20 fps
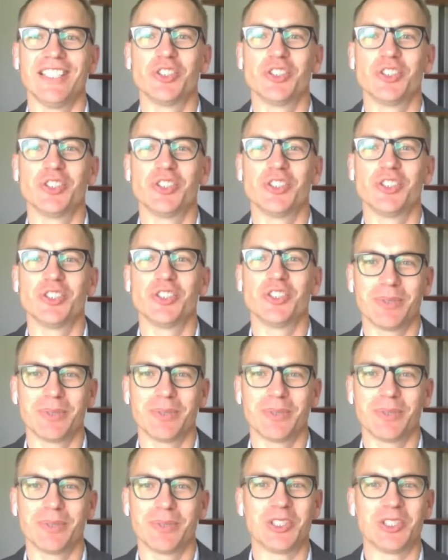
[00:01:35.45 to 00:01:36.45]
Plus Global
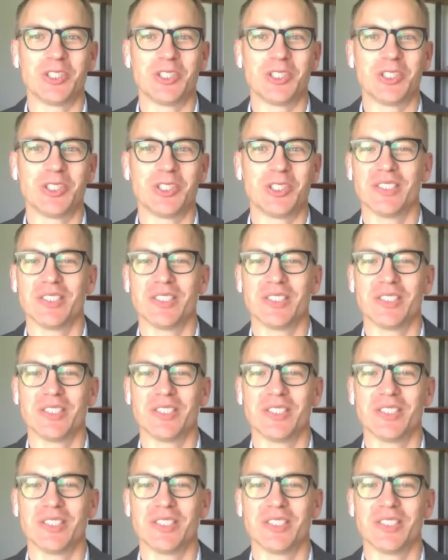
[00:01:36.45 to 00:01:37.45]
Business Summit and
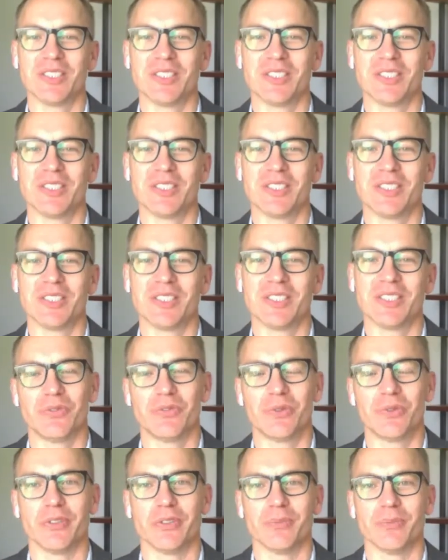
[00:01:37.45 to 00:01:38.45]
Supplier Diversity
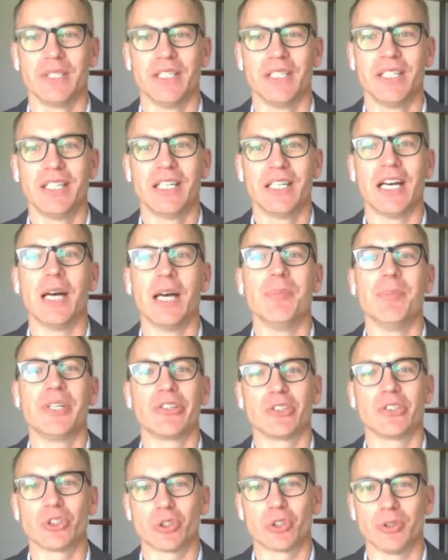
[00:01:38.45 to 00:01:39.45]
Forum. I'm
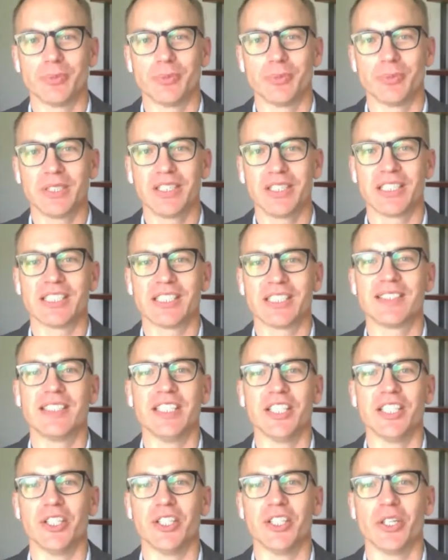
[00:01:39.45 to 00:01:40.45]
Daryl Sherman, the
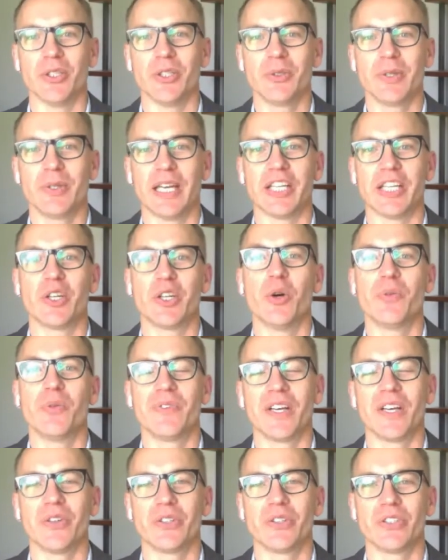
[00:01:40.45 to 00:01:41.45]
CEO and
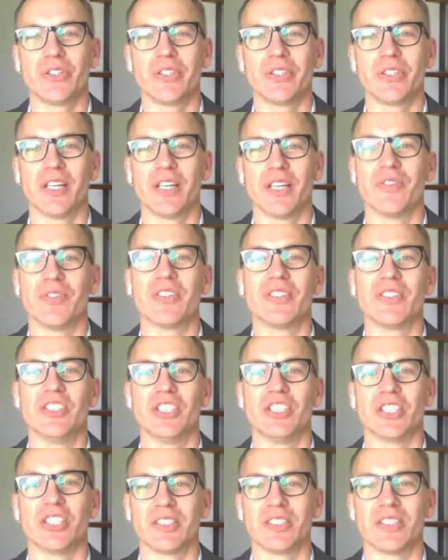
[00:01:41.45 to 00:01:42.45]
co-founder of the
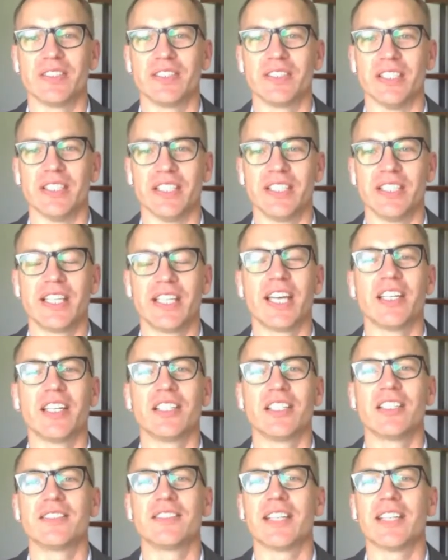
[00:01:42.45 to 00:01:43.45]
CGLCC,
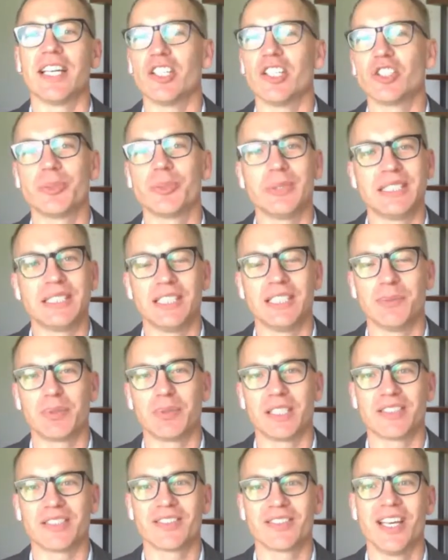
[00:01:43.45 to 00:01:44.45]
Canada's LGBT Plus
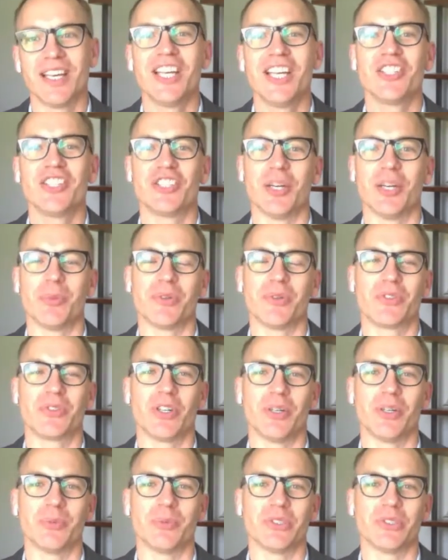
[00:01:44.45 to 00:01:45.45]
Chamber of
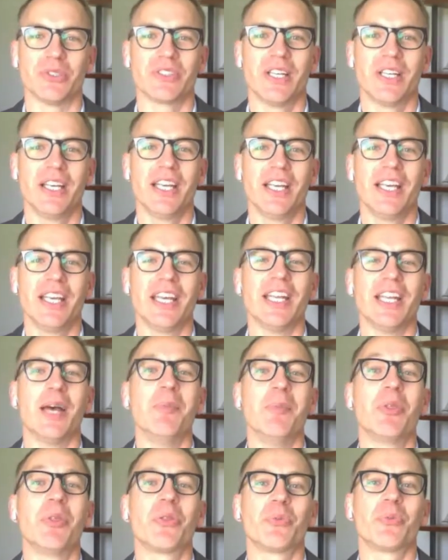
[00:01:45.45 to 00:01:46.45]
Commerce, and I'm
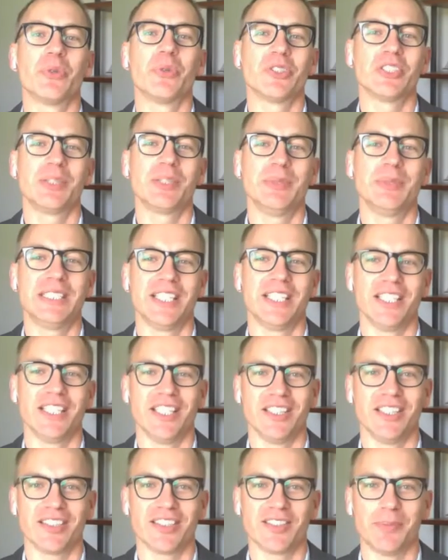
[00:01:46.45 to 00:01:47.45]
thrilled to be taking
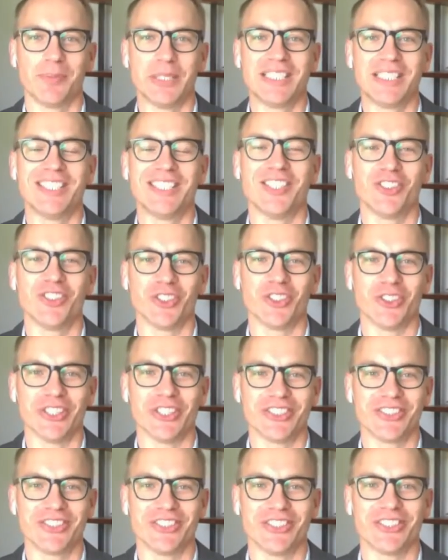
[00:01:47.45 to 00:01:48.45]
the summit digital
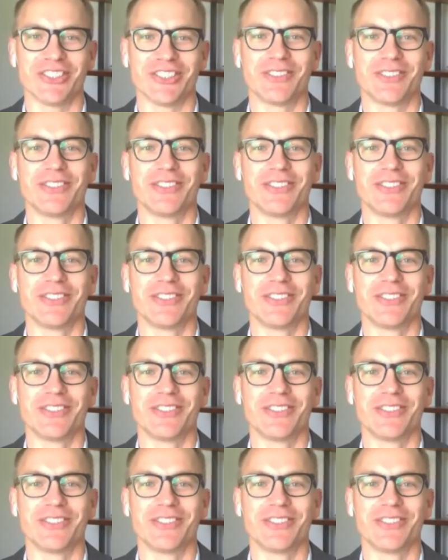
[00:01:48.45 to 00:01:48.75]
this year.